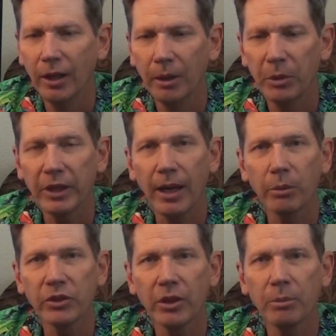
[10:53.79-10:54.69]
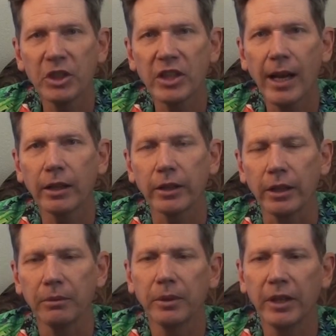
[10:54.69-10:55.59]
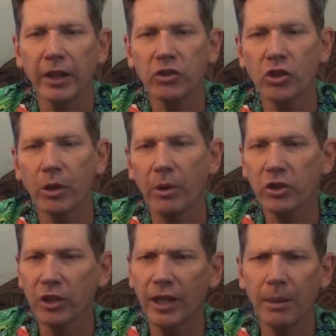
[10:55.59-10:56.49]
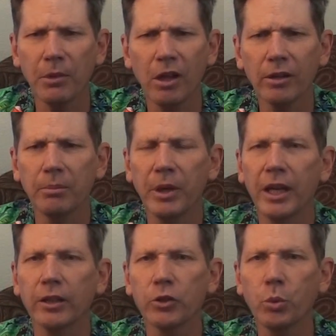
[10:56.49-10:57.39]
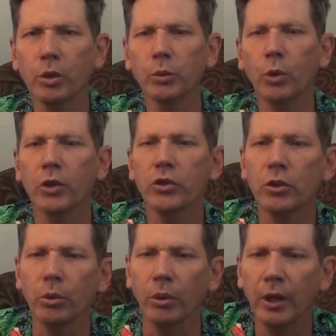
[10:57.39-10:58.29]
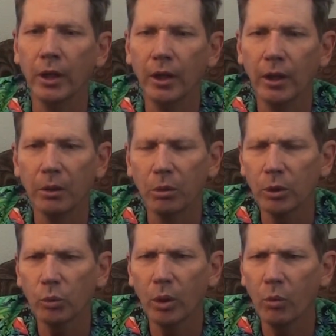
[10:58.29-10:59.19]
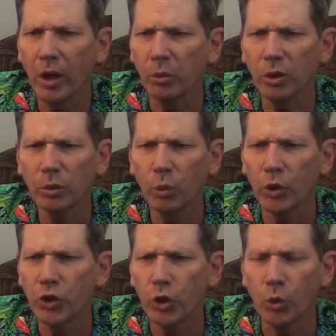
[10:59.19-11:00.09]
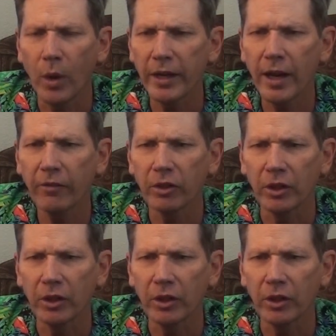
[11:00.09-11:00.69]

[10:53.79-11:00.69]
But that was their mentality. The next generation came along and bang, there's World War II, World War I, World War II right after